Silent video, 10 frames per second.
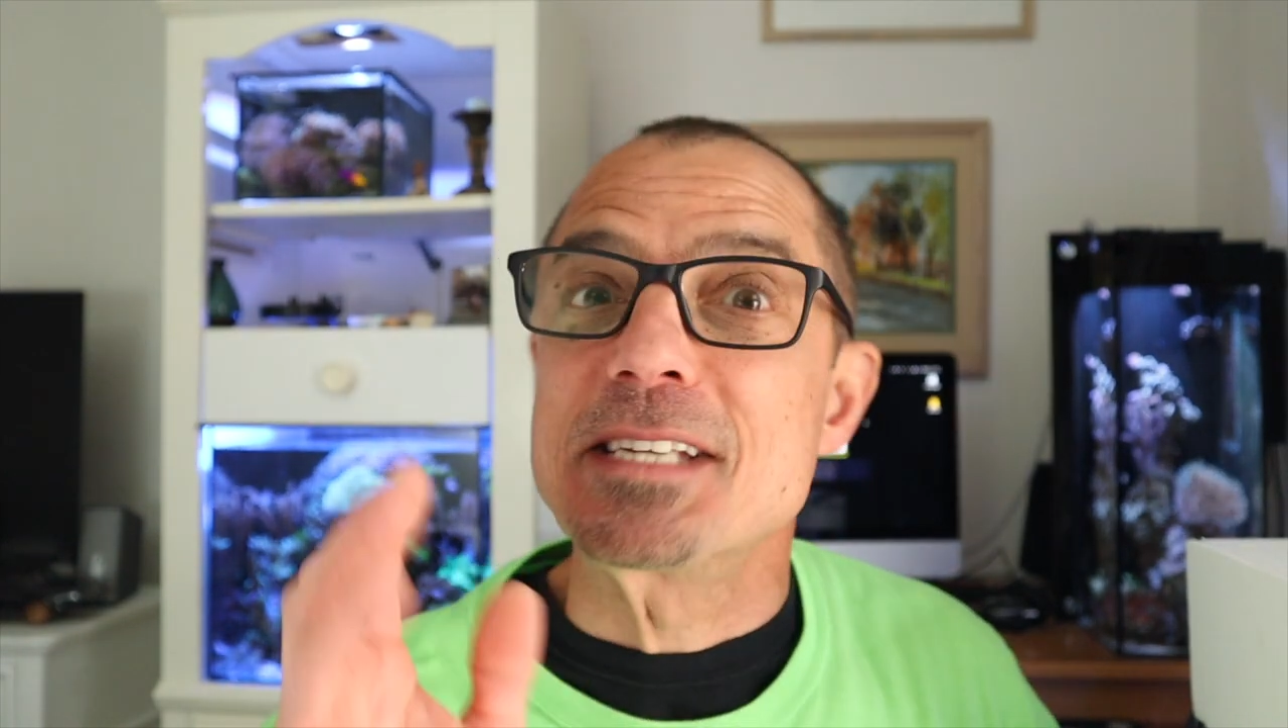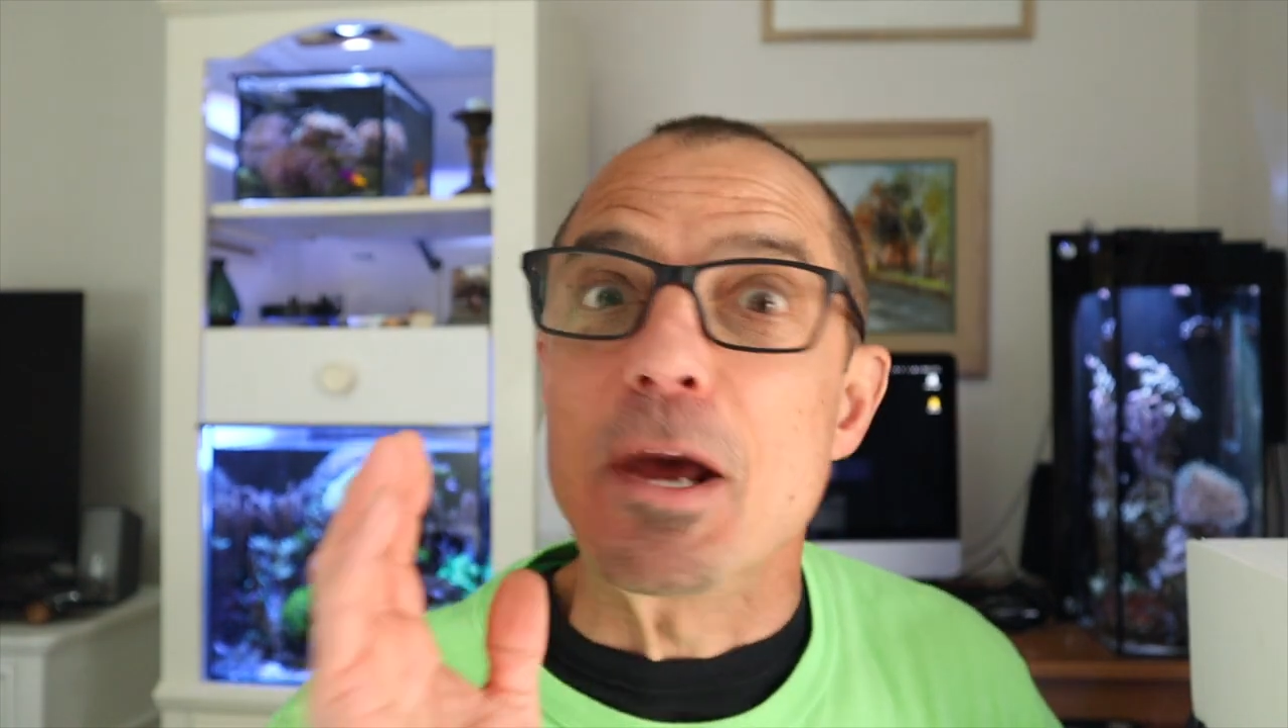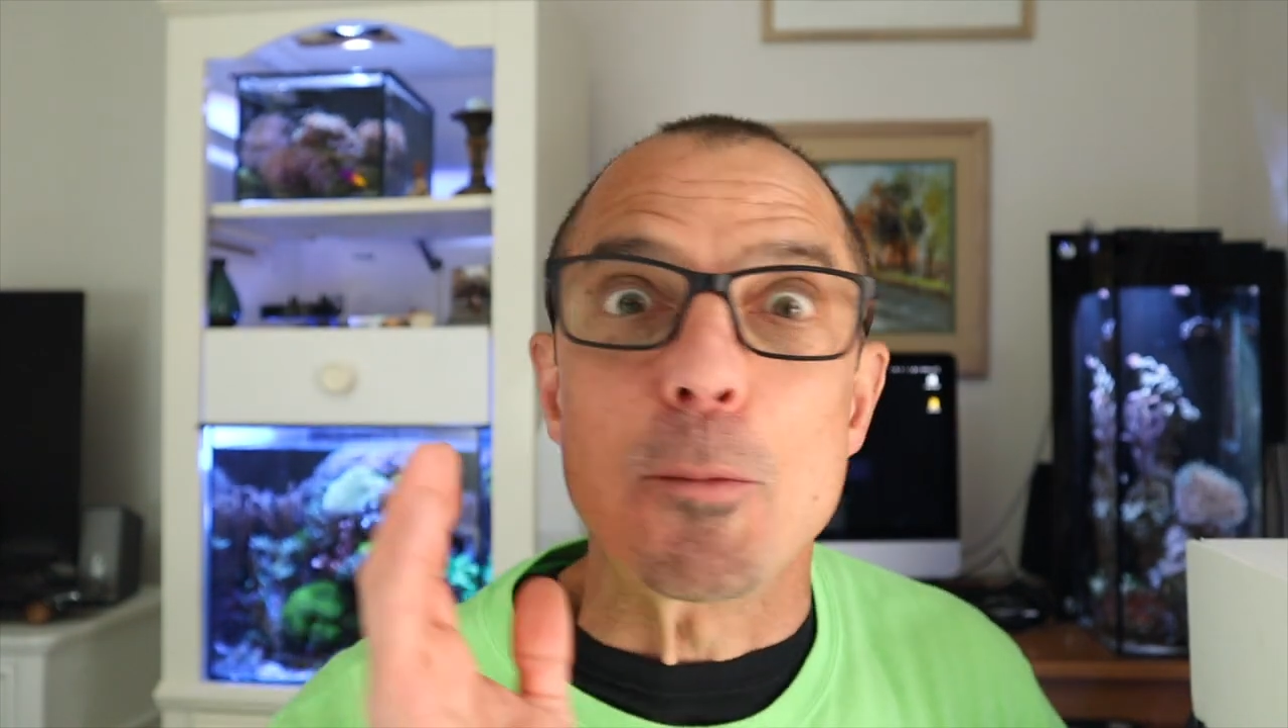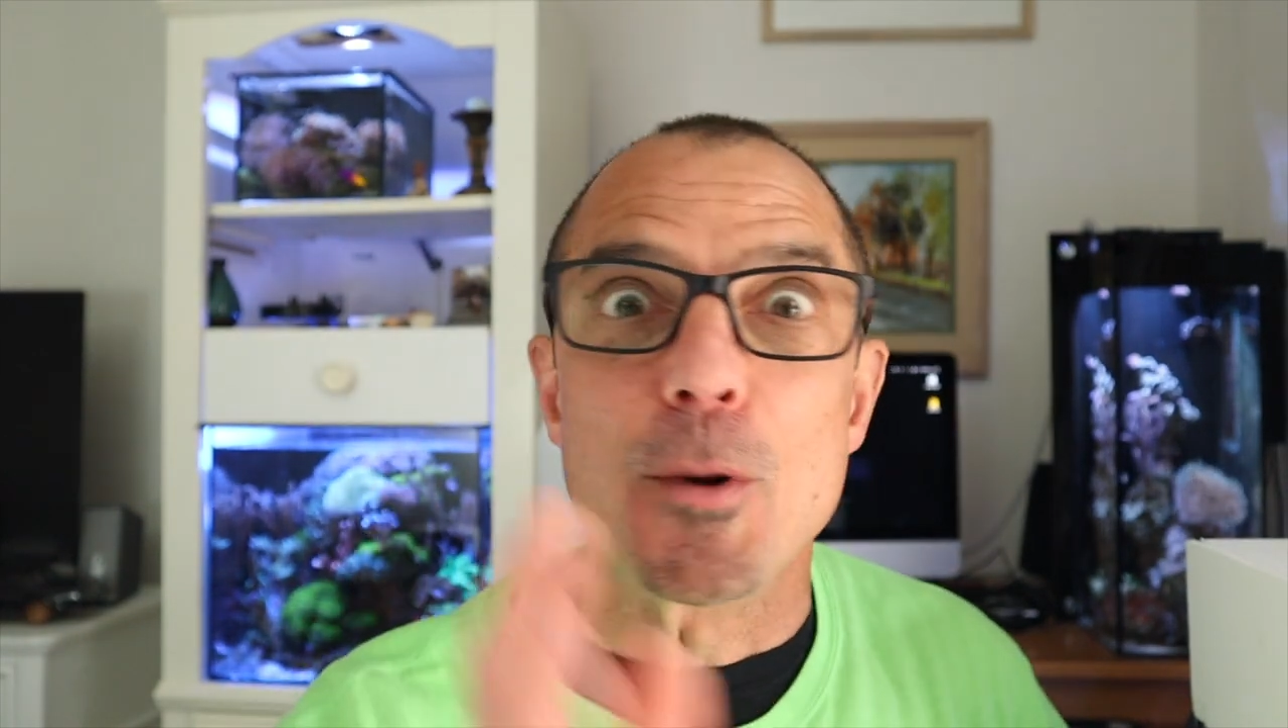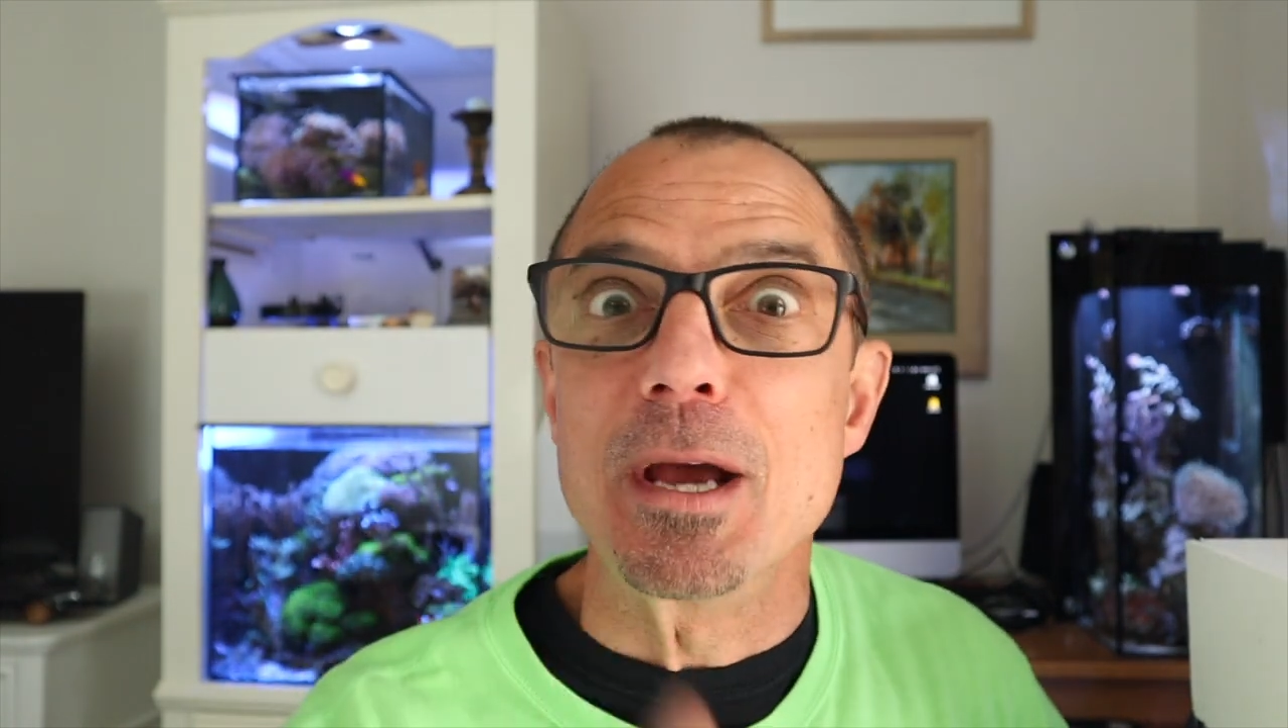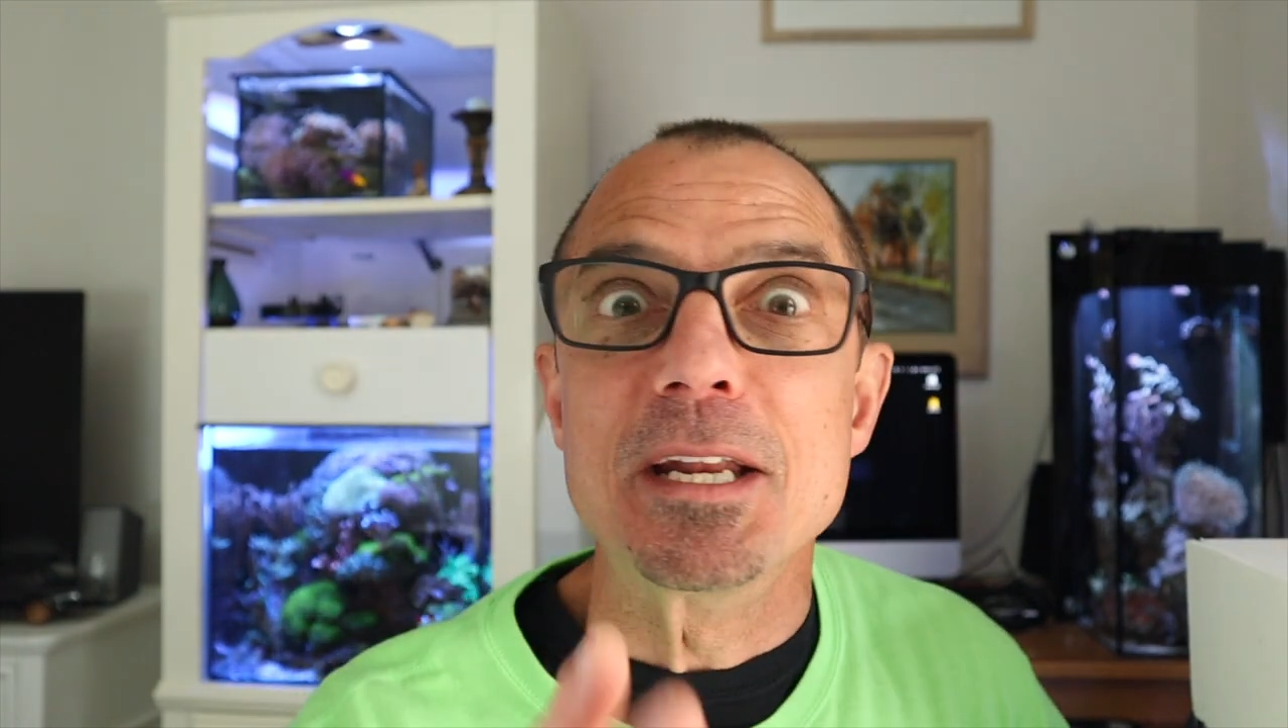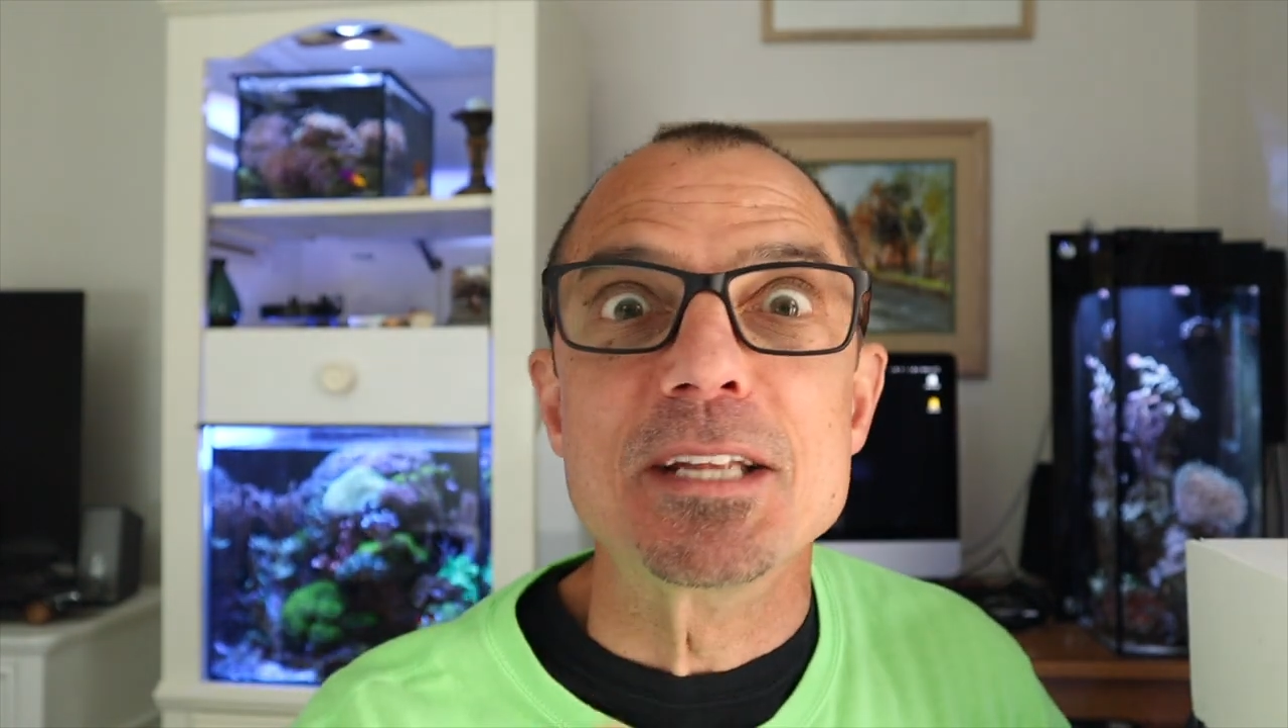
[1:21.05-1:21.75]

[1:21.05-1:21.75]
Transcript: get right